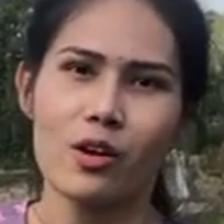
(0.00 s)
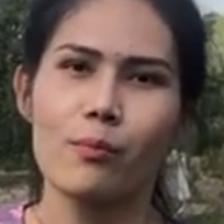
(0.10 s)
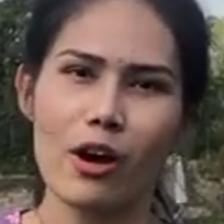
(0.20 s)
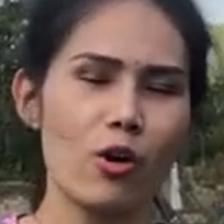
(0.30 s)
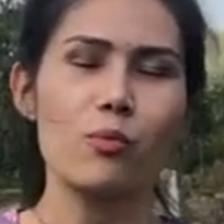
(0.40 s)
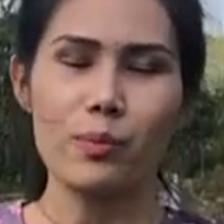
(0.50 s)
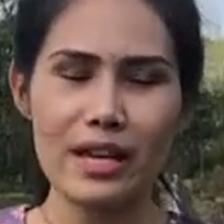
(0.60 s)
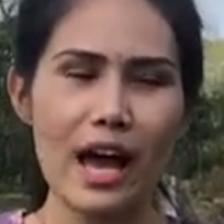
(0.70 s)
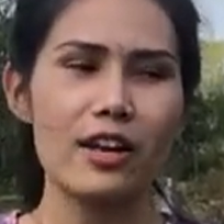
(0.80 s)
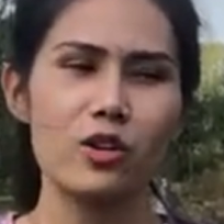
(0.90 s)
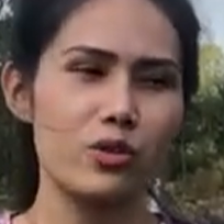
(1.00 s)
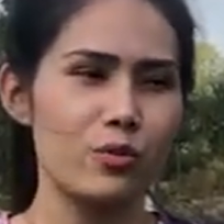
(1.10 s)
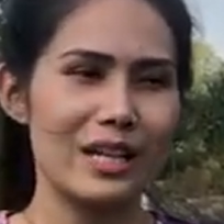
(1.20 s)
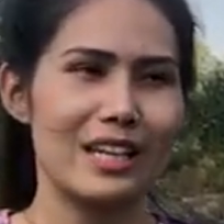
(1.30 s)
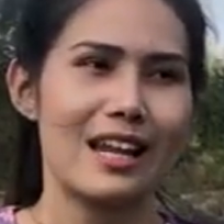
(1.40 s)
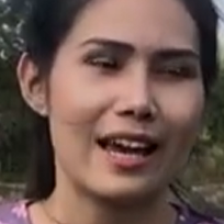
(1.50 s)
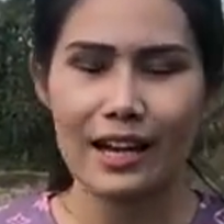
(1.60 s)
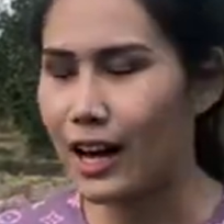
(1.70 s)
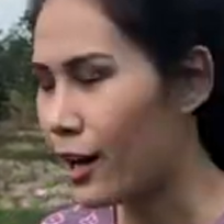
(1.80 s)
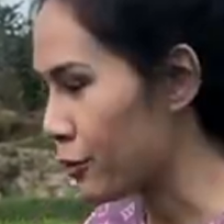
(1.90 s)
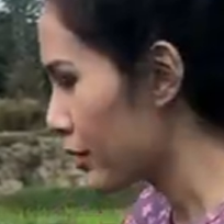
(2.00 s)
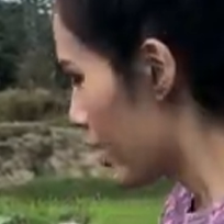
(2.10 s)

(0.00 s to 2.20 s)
Well, me, I don't really like cow.